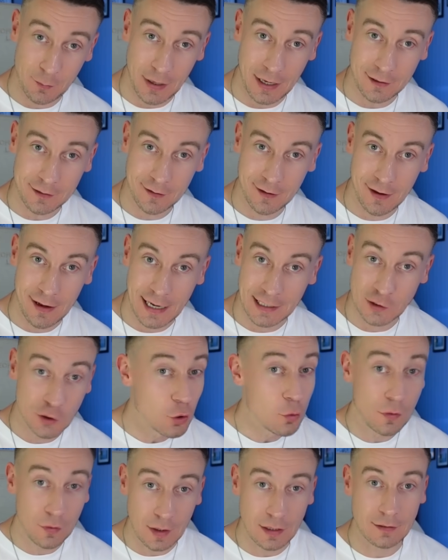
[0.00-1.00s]
back. I
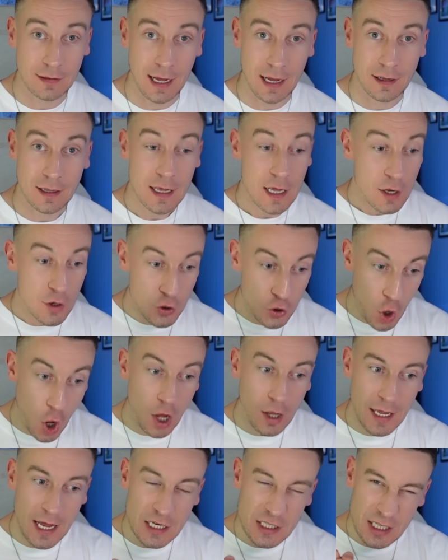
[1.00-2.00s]
do think that.
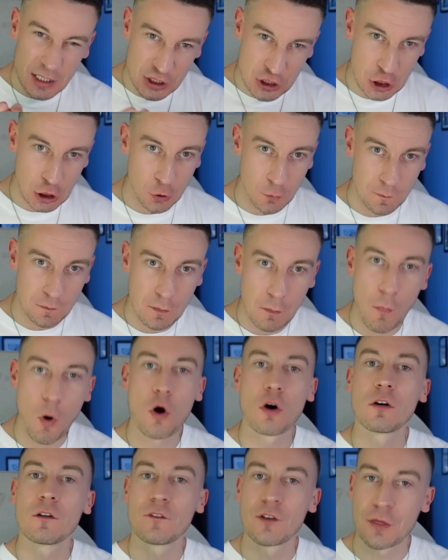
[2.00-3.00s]
Not as a 2,
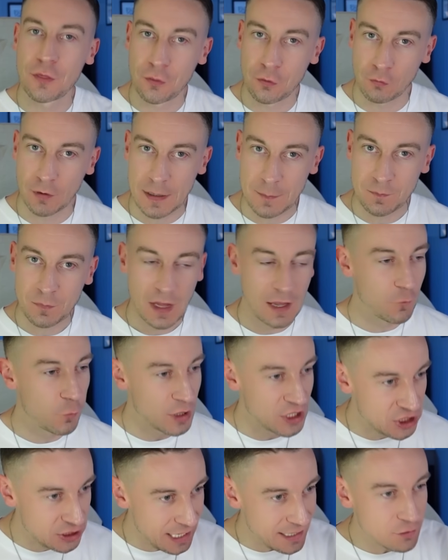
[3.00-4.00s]
more of a 3. If
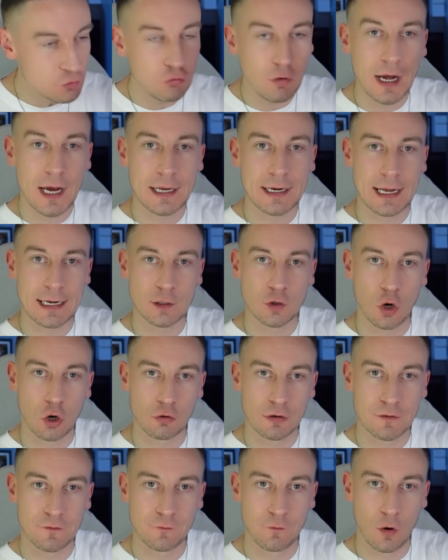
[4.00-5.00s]
we send Ryan
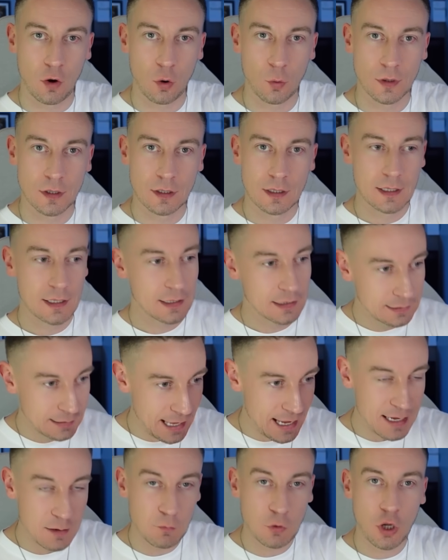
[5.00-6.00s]
Aït-Nouri forward,
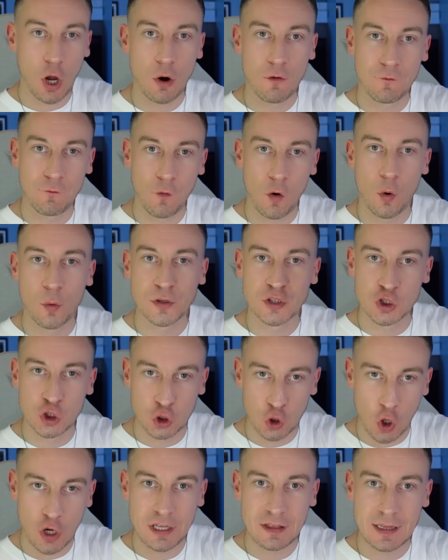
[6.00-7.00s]
let him go forward,
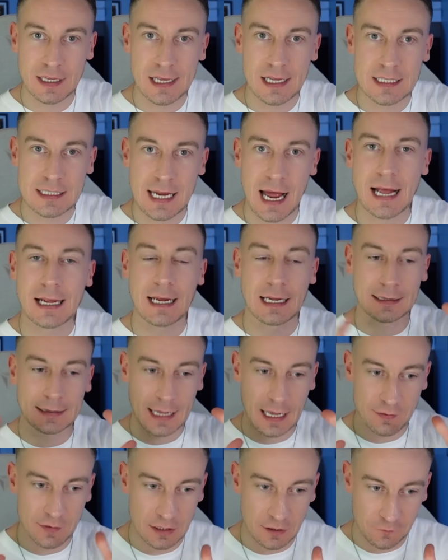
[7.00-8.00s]
join the attack, and
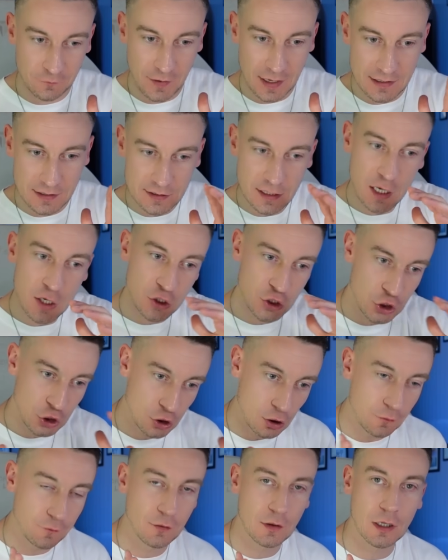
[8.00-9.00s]
let the defence
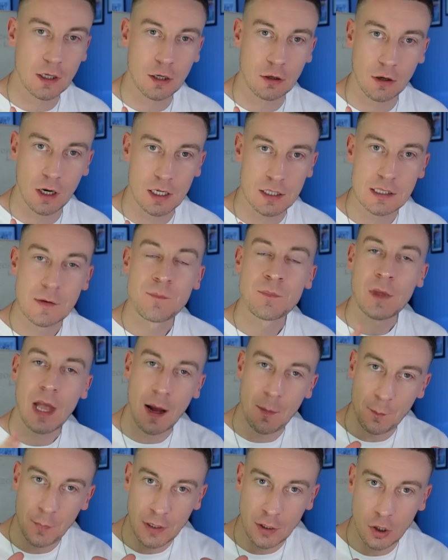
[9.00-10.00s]
shuffle across
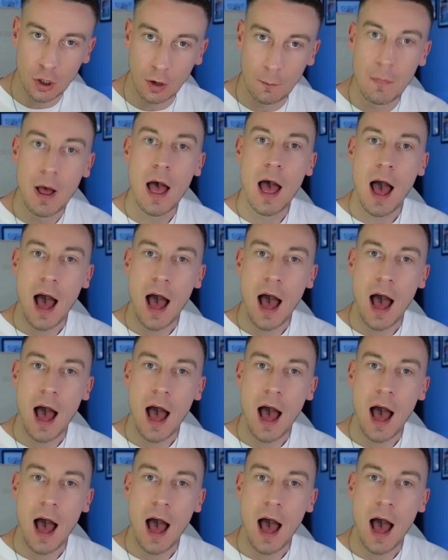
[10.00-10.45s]
and become